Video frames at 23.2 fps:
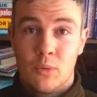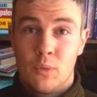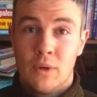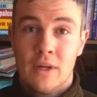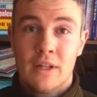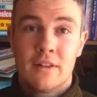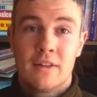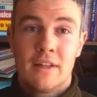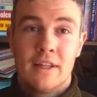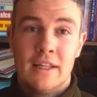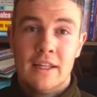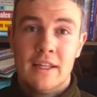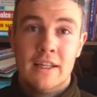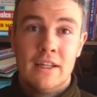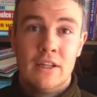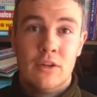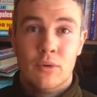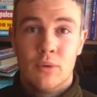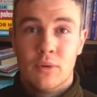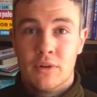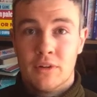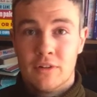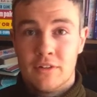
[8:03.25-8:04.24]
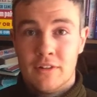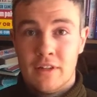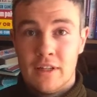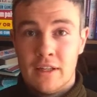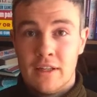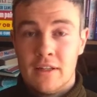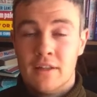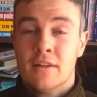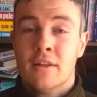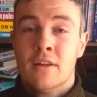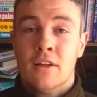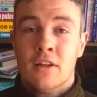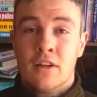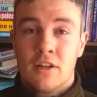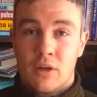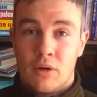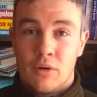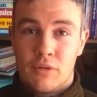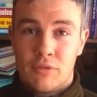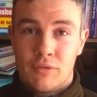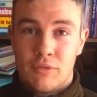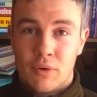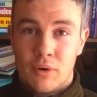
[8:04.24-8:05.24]
with the E or D
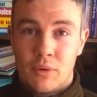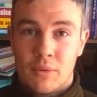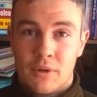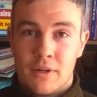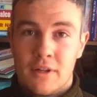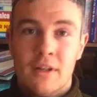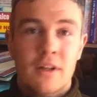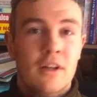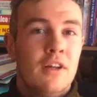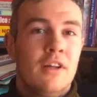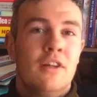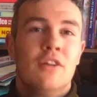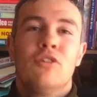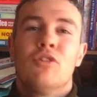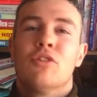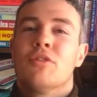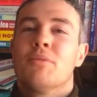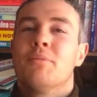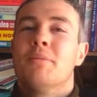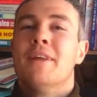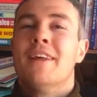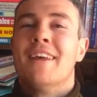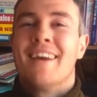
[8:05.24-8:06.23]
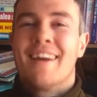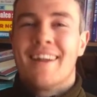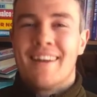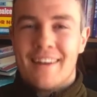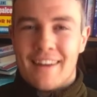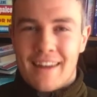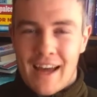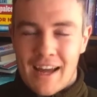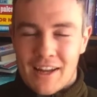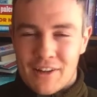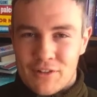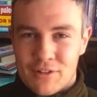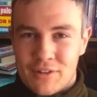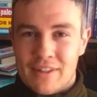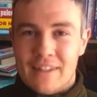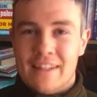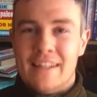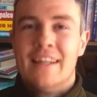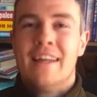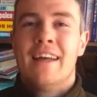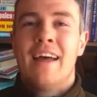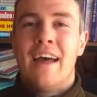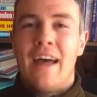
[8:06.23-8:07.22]
going forward. Just being
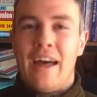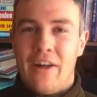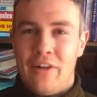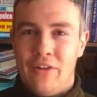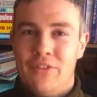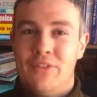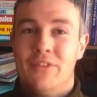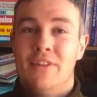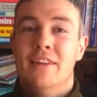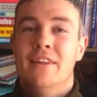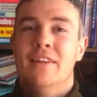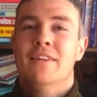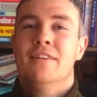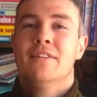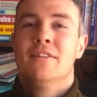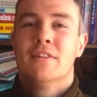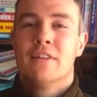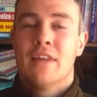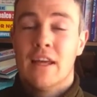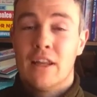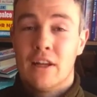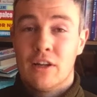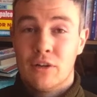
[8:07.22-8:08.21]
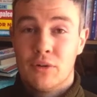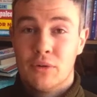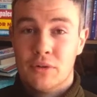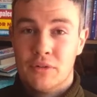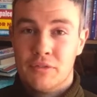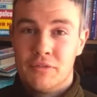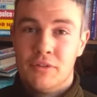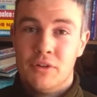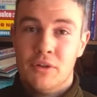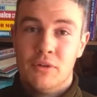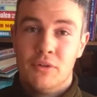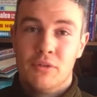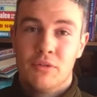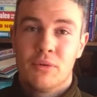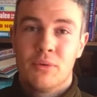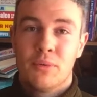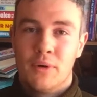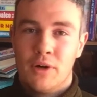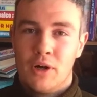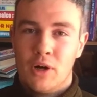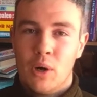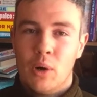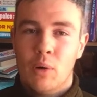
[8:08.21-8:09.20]
naturally healthy, getting good foods
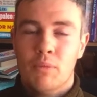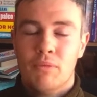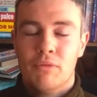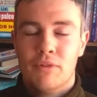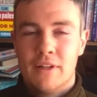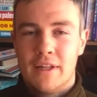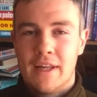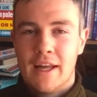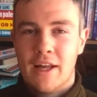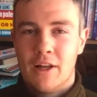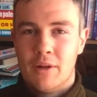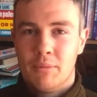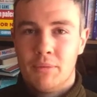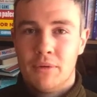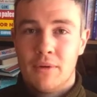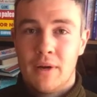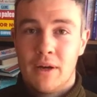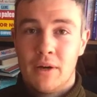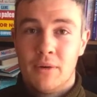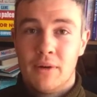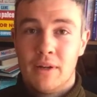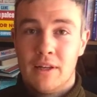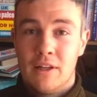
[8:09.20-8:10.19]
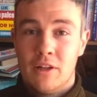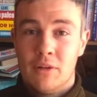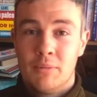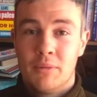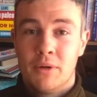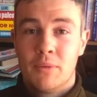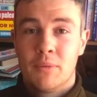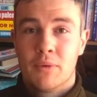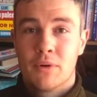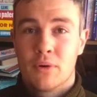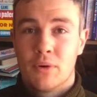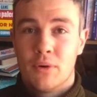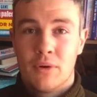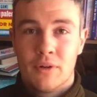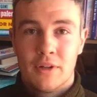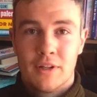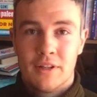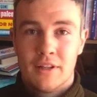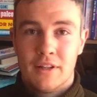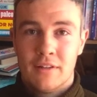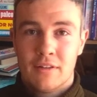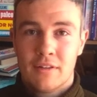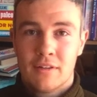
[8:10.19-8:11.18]
will hopefully help you out a little bit with all
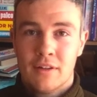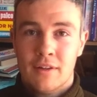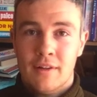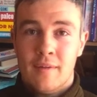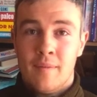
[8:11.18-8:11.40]
of these.